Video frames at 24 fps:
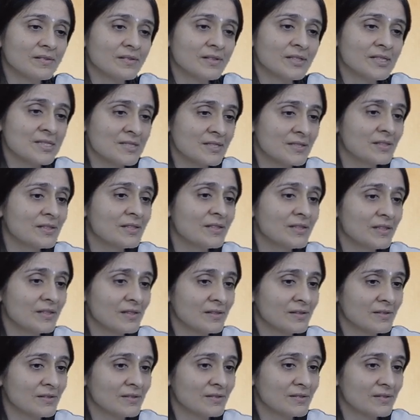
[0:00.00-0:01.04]
Is it there?
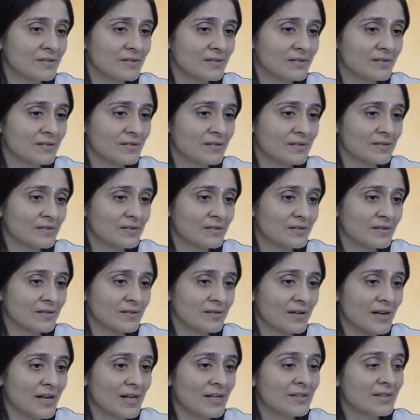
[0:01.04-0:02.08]

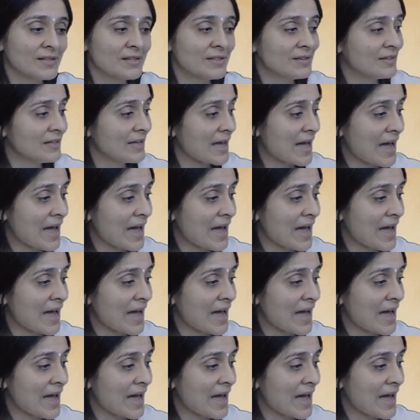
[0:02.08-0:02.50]
And then the